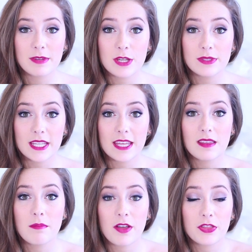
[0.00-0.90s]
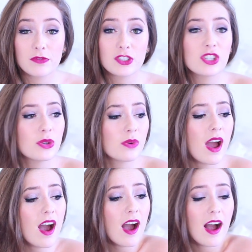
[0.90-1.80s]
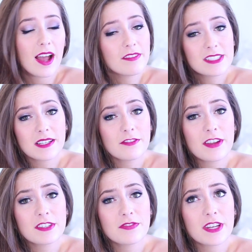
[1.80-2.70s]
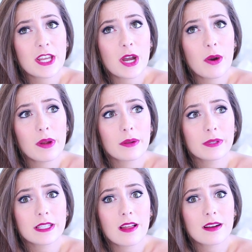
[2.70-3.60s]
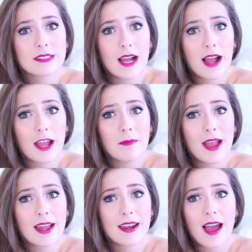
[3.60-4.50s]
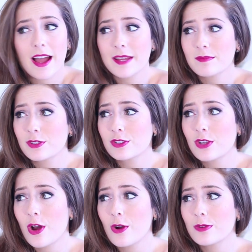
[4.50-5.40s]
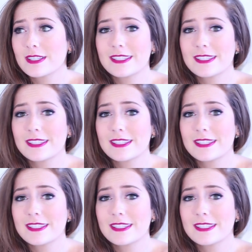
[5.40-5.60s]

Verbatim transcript: I've been using in the month of June. I haven't done a favorites video in a really long time and I am so